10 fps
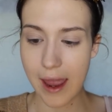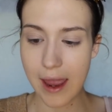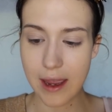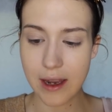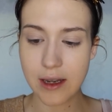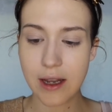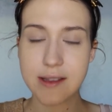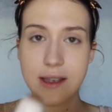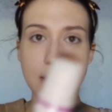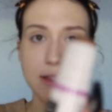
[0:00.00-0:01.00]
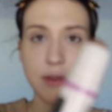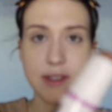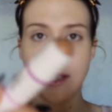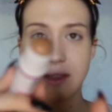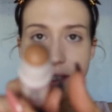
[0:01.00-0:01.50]
And it's like, so
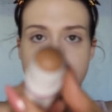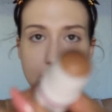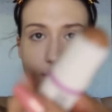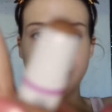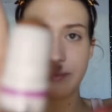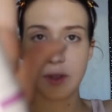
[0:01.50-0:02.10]
it's like this